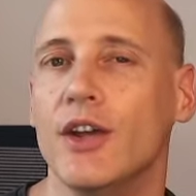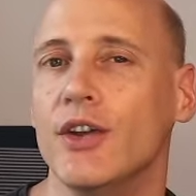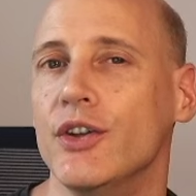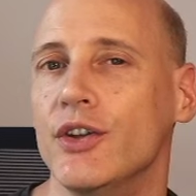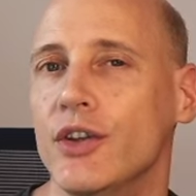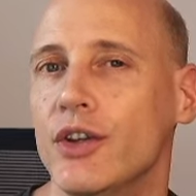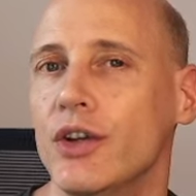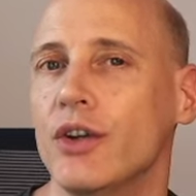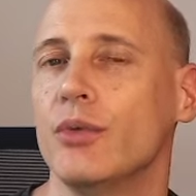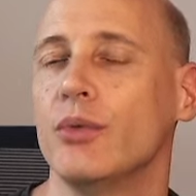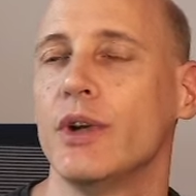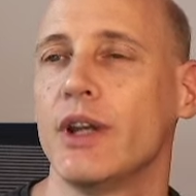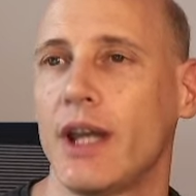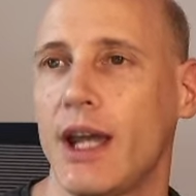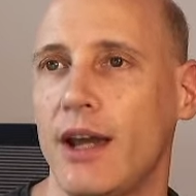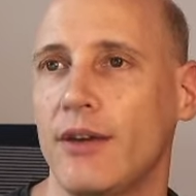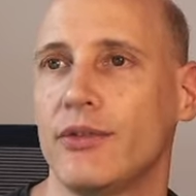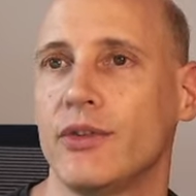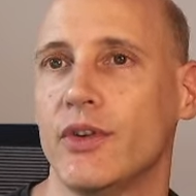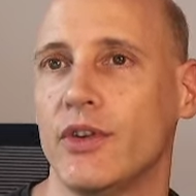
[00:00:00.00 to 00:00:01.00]
you would
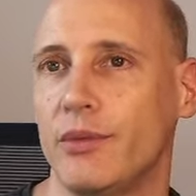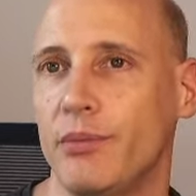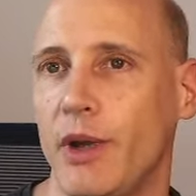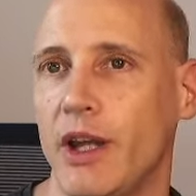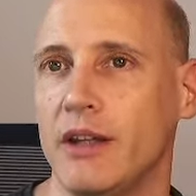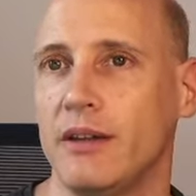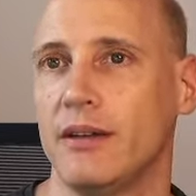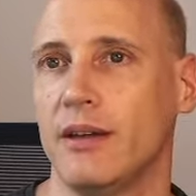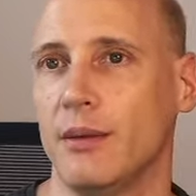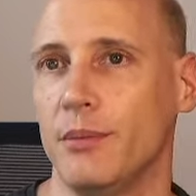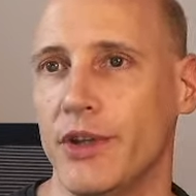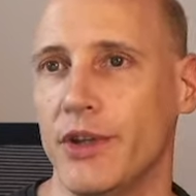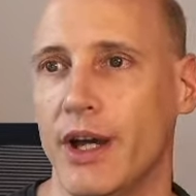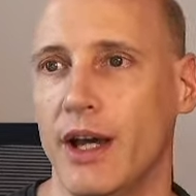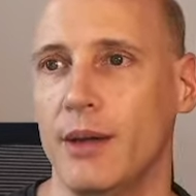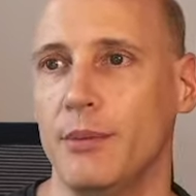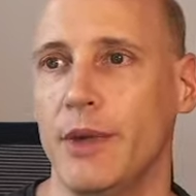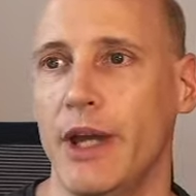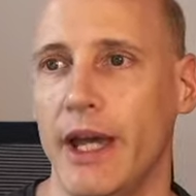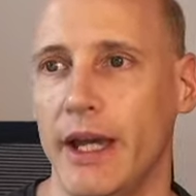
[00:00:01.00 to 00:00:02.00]
have to spend some
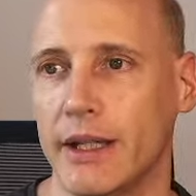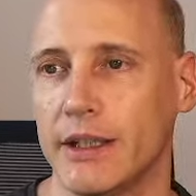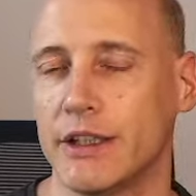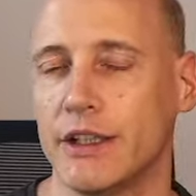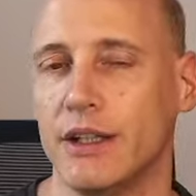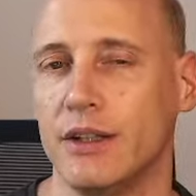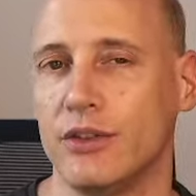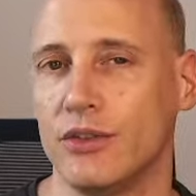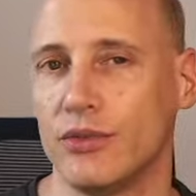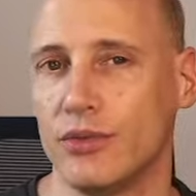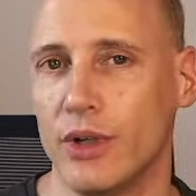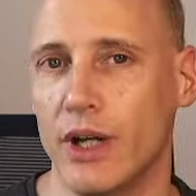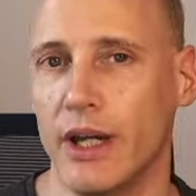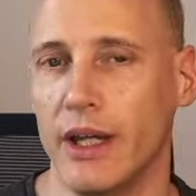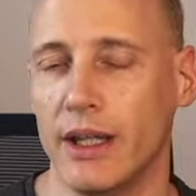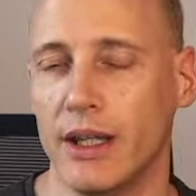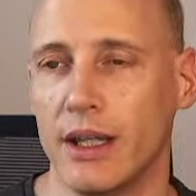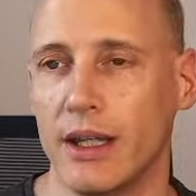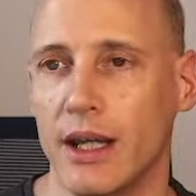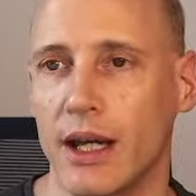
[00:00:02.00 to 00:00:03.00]
time actually
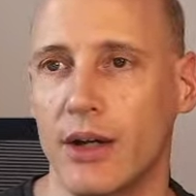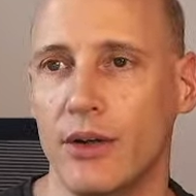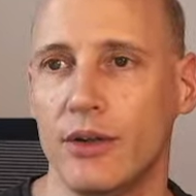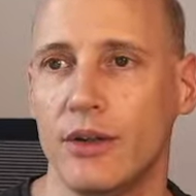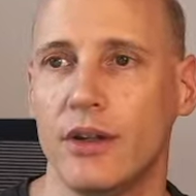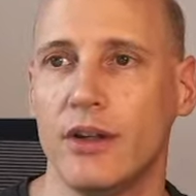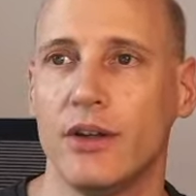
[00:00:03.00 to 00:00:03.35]
trying it out.